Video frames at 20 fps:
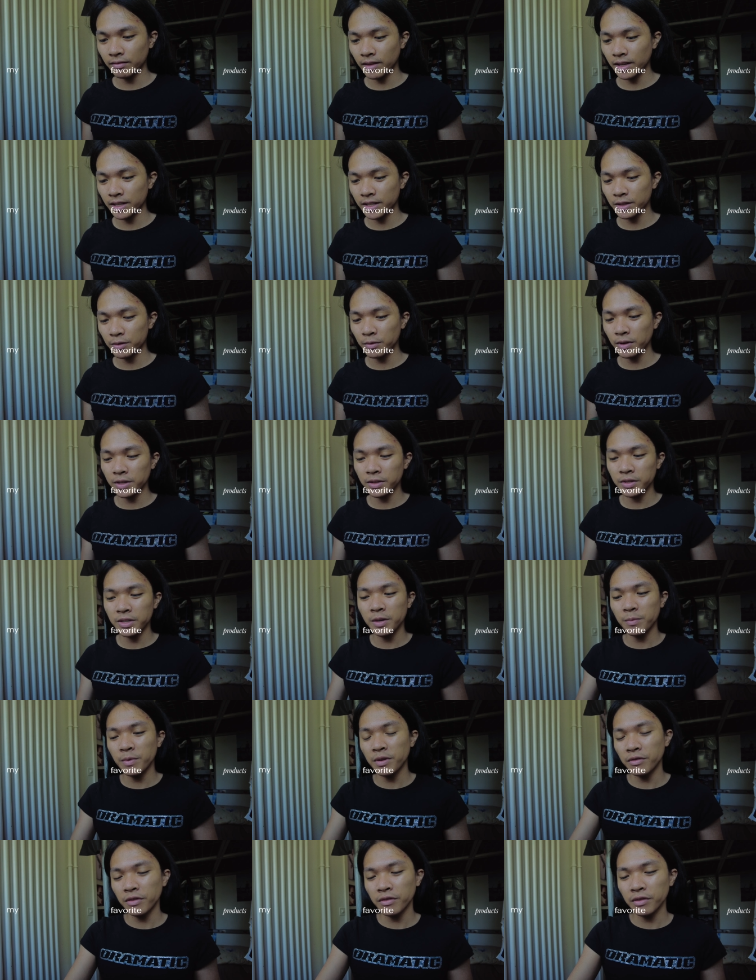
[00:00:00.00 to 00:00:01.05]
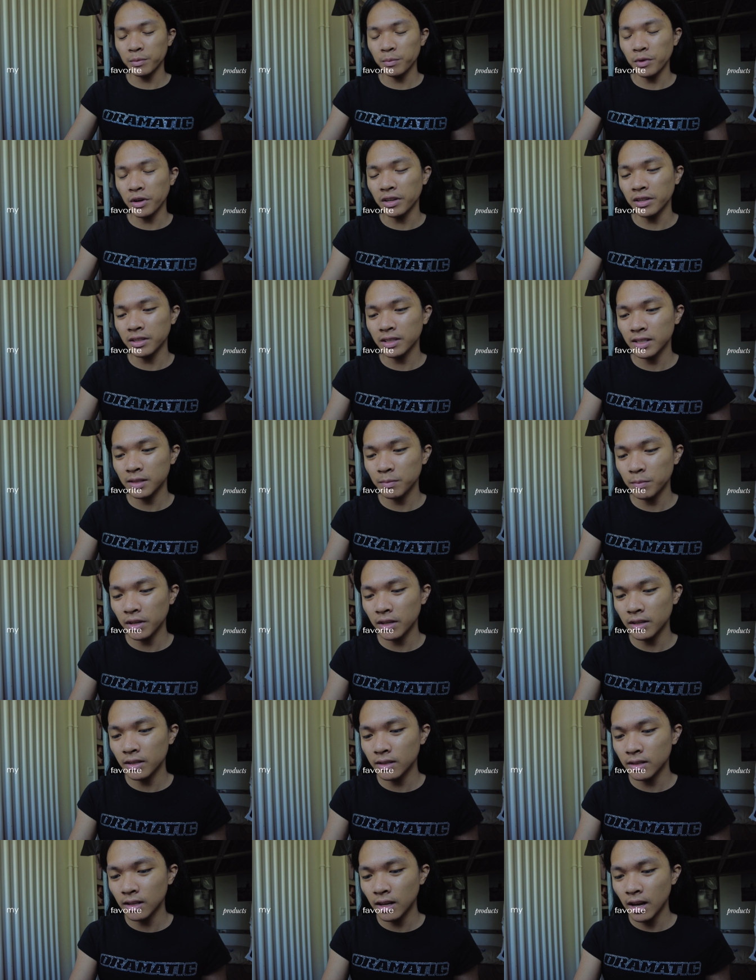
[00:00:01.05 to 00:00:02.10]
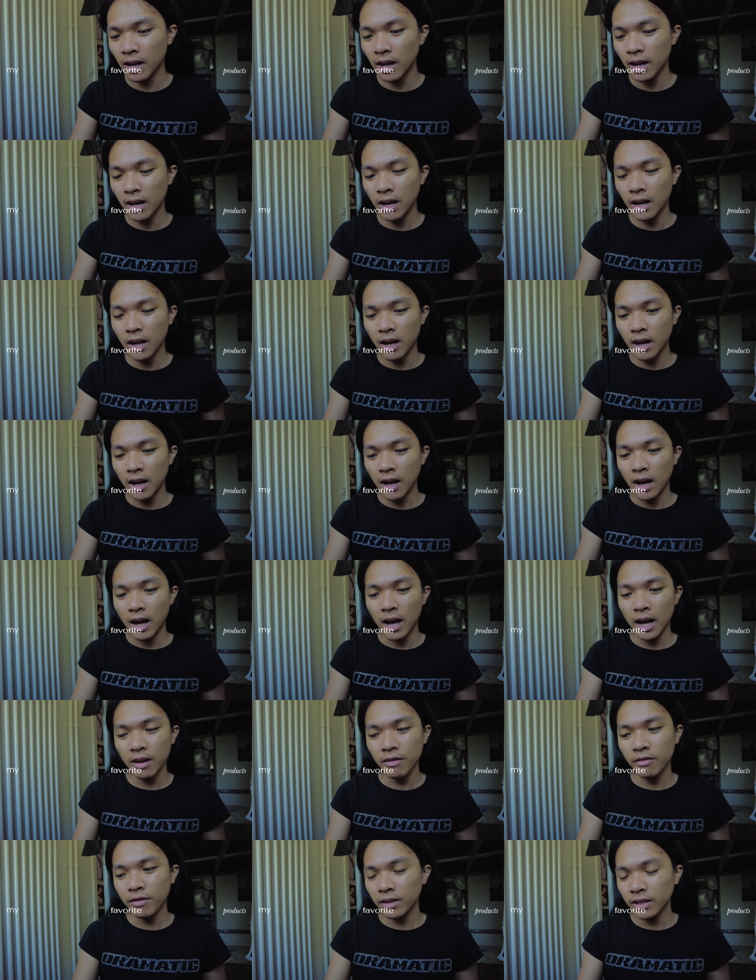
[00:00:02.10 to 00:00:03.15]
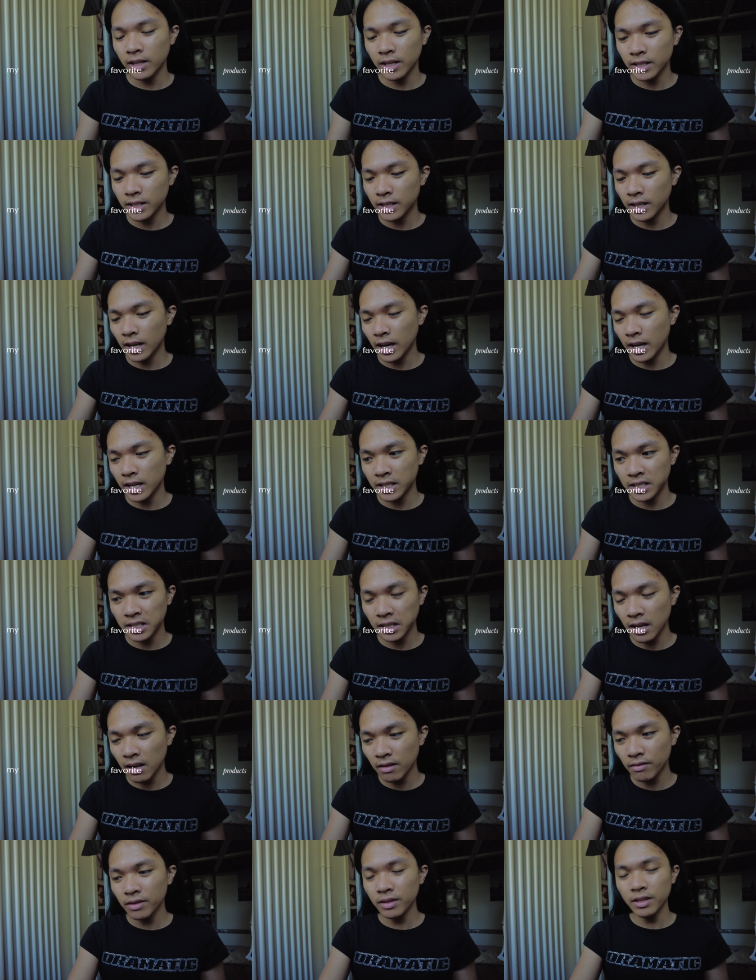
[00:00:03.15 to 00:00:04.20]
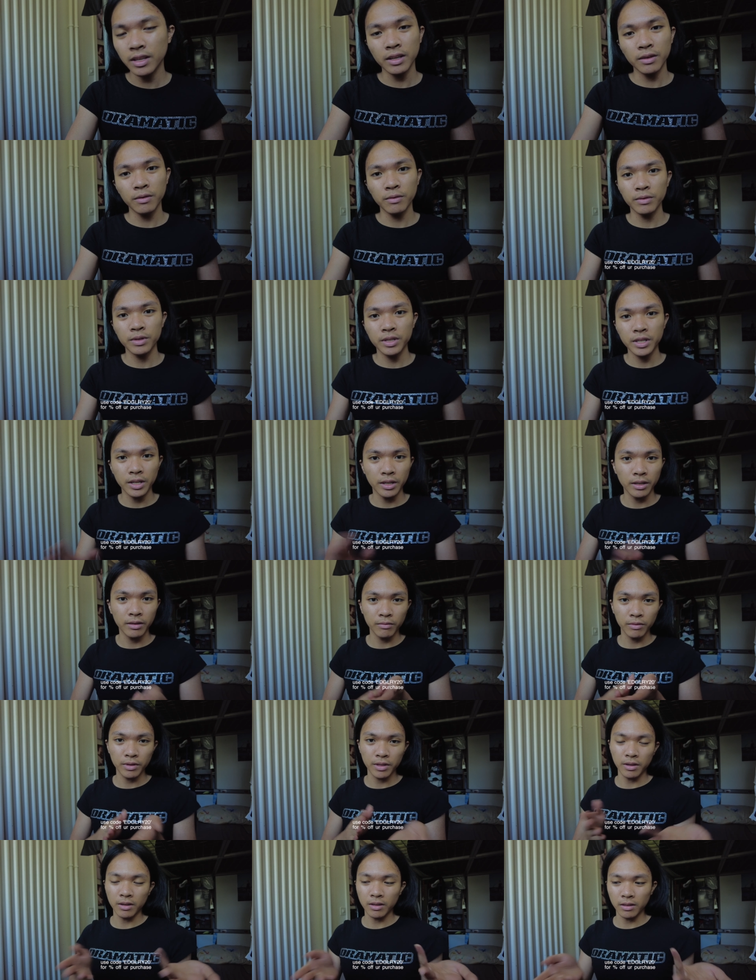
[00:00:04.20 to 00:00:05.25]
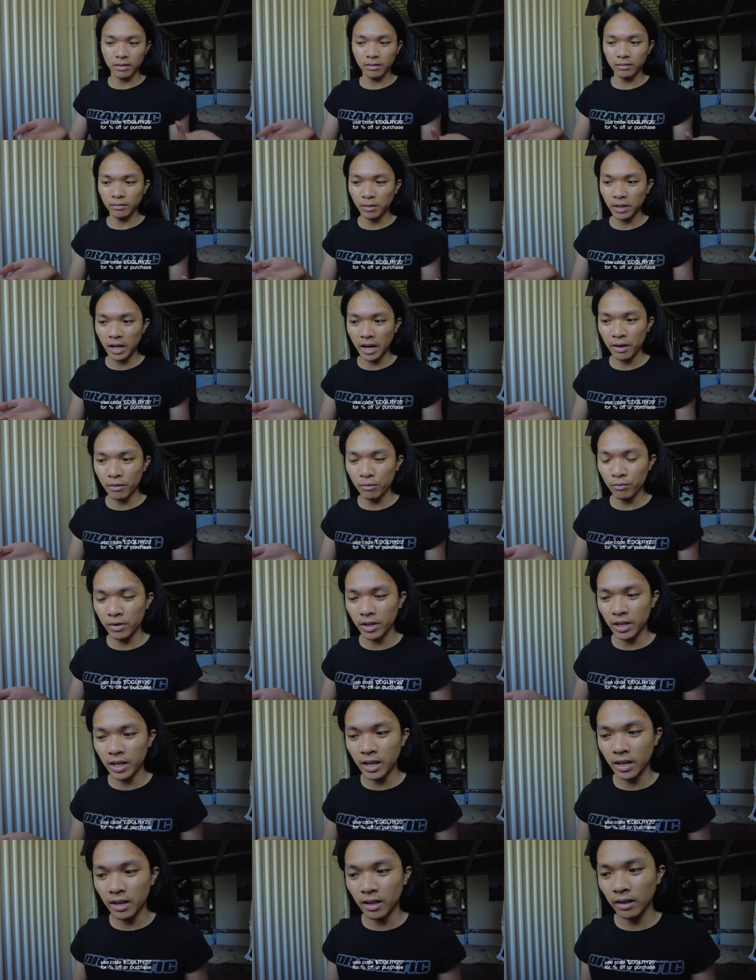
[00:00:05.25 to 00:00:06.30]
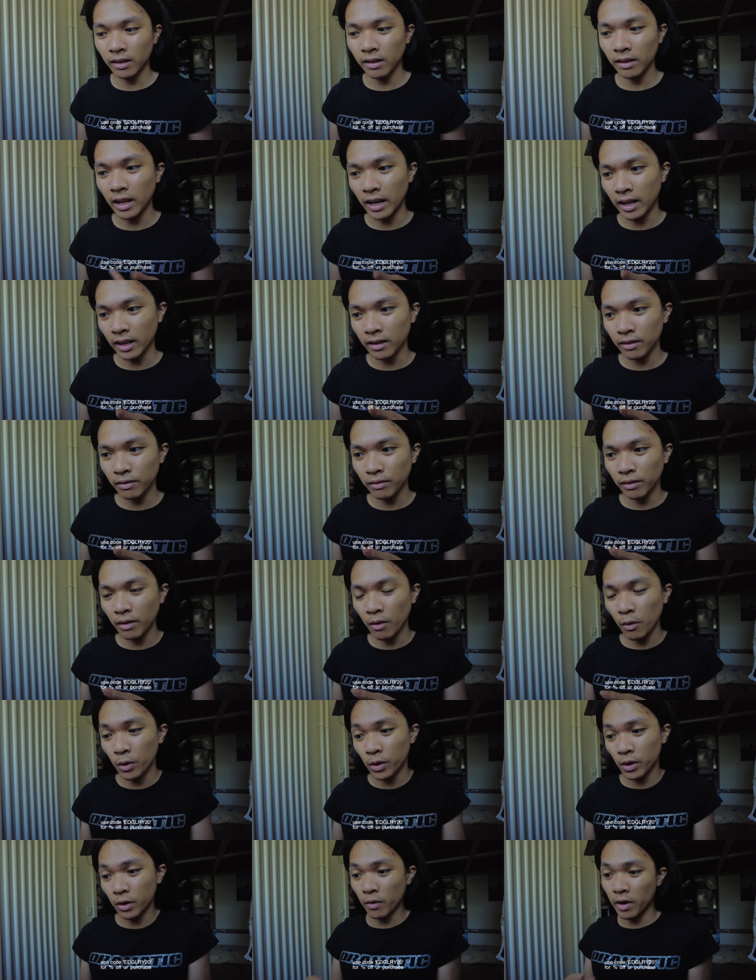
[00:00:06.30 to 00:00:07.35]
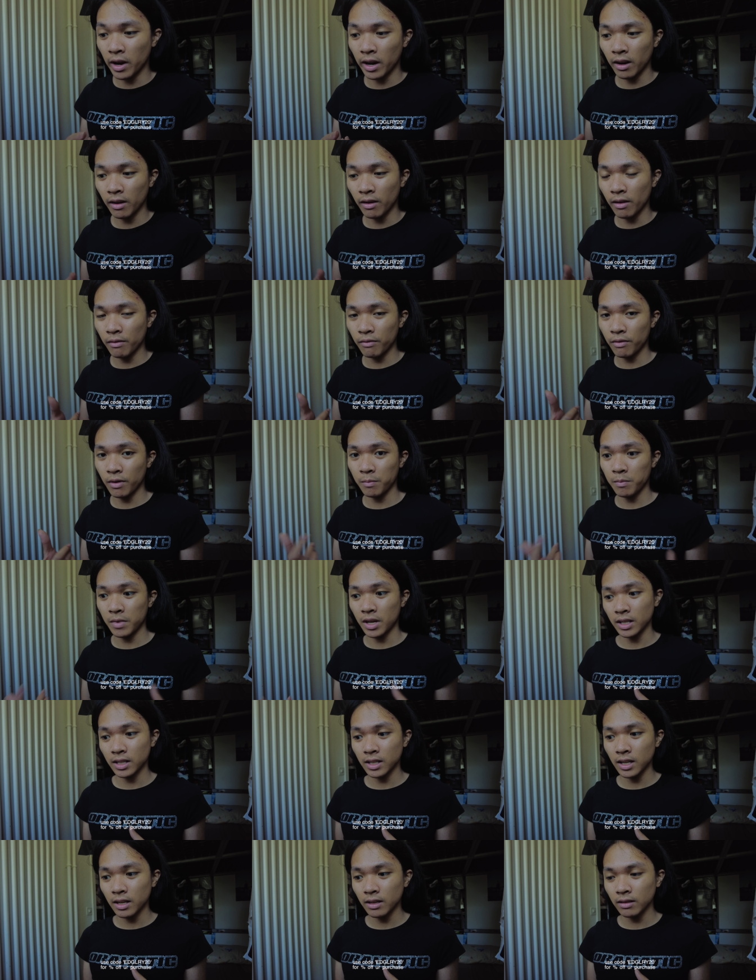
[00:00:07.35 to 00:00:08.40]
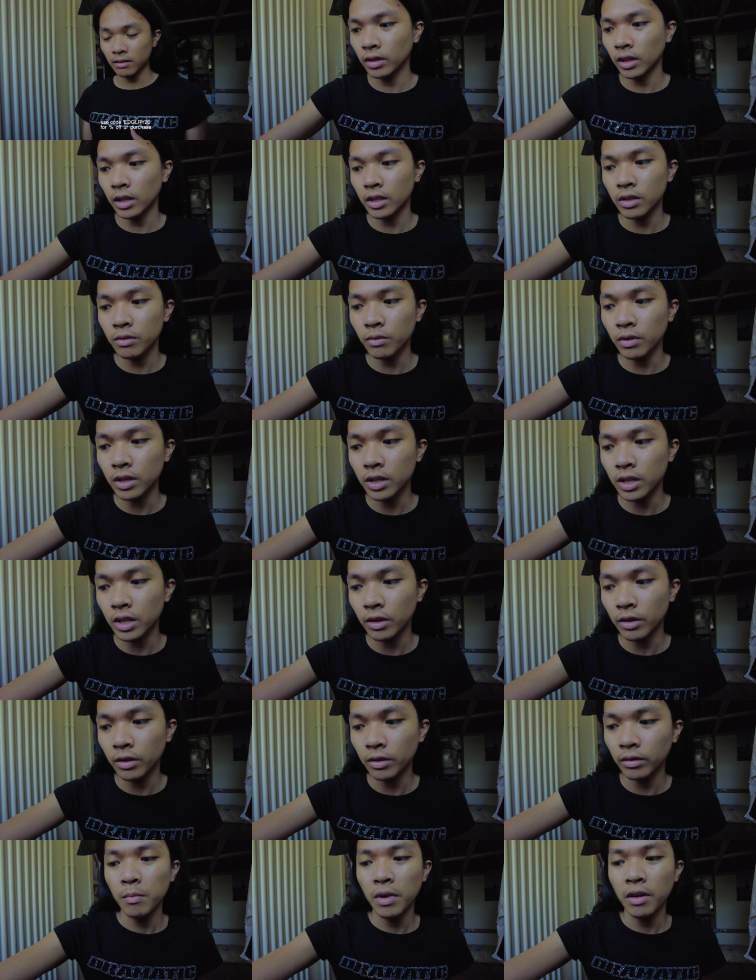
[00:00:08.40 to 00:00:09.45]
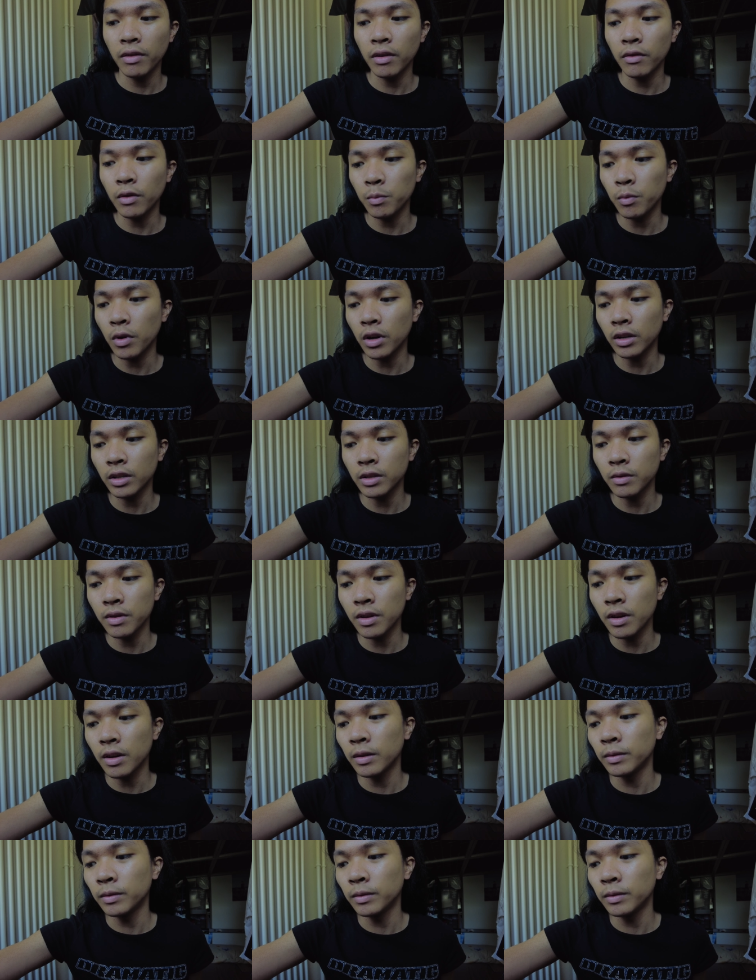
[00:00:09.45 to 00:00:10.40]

I just wanted to share my favorite products because I realized that I still haven't like shared with y'all what I really liked ordering from YesStyle. Like, I just want to share my favorite products with y'all.